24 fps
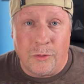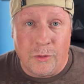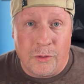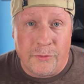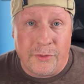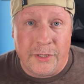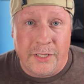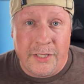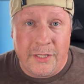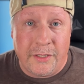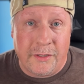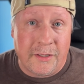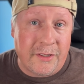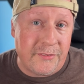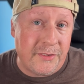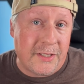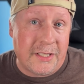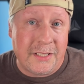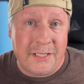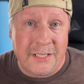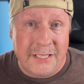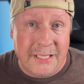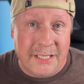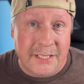over here. I've got
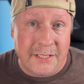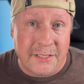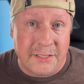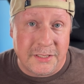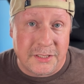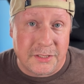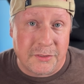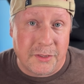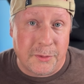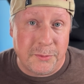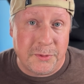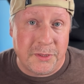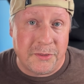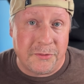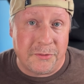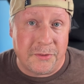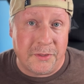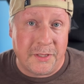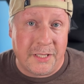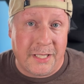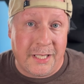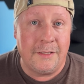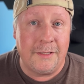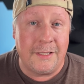a link in the description for
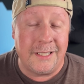that.